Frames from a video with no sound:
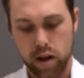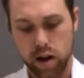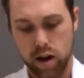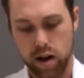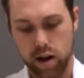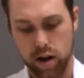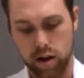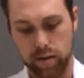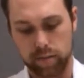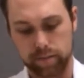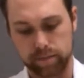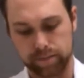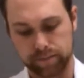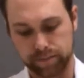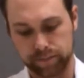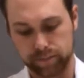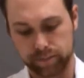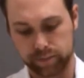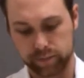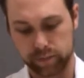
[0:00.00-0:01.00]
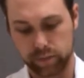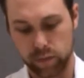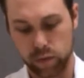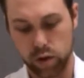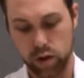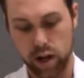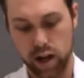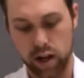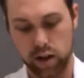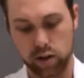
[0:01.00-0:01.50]

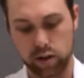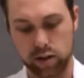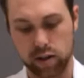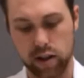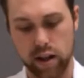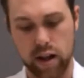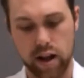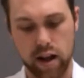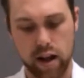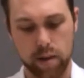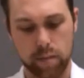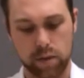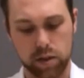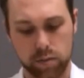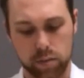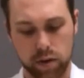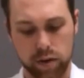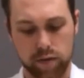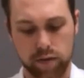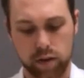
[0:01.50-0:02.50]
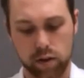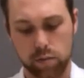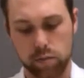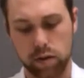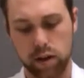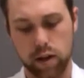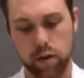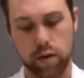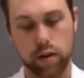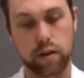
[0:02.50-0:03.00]
You got your slime. It's pretty fun to
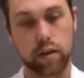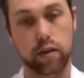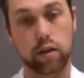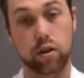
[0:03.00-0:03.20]
play with.